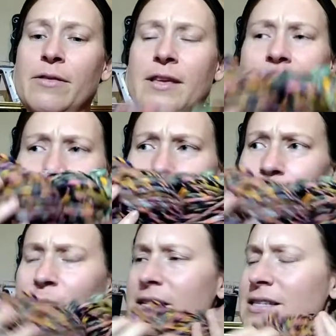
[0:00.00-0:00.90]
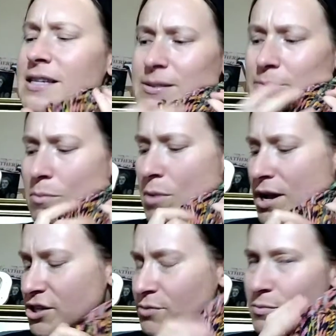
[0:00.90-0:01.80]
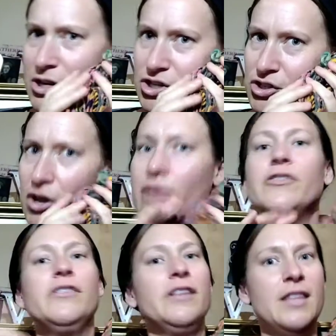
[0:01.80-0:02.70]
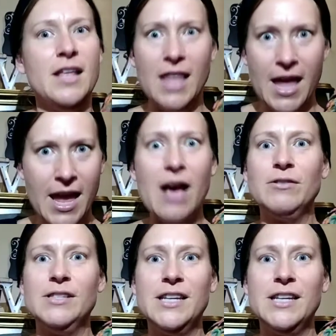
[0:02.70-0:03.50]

Now this this is much much softer than the lighthouse